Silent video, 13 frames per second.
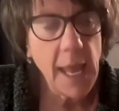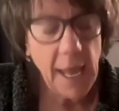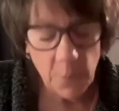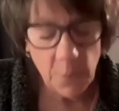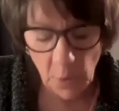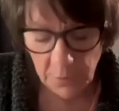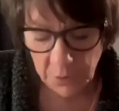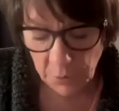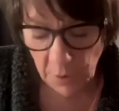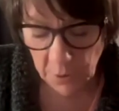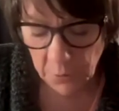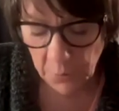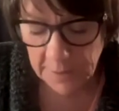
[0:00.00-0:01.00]
And while
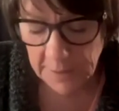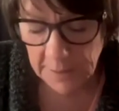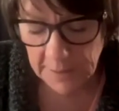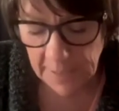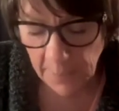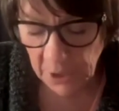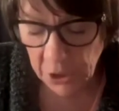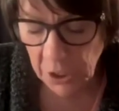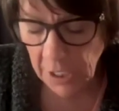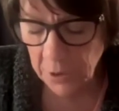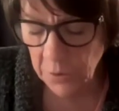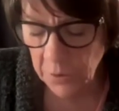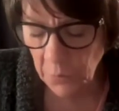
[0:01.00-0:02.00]
structural systemic
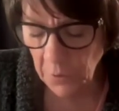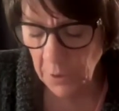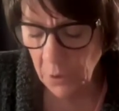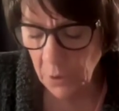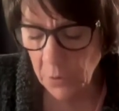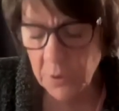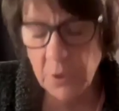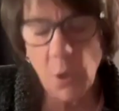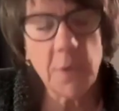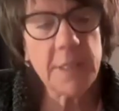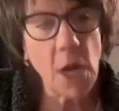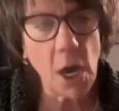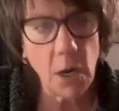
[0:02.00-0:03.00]
change is critical, so
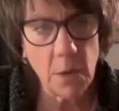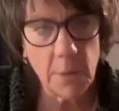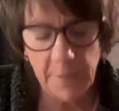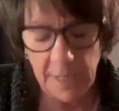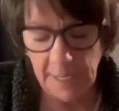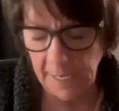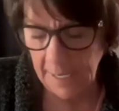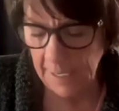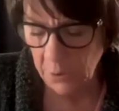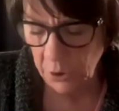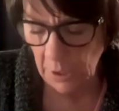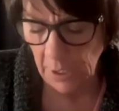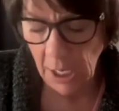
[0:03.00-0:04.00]
is harm
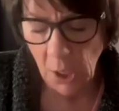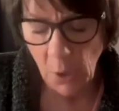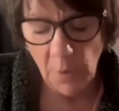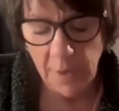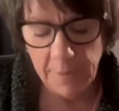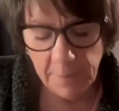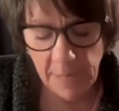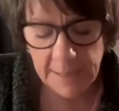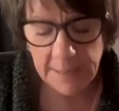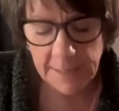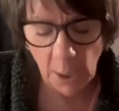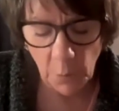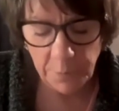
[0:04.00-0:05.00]
mitigation. We
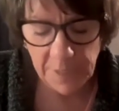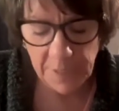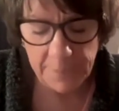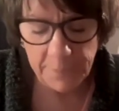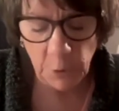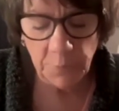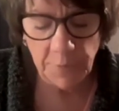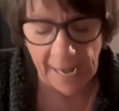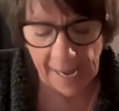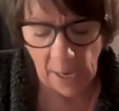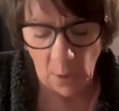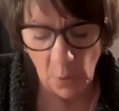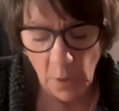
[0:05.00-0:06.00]
must help people
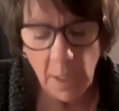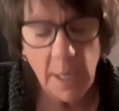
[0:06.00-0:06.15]
now.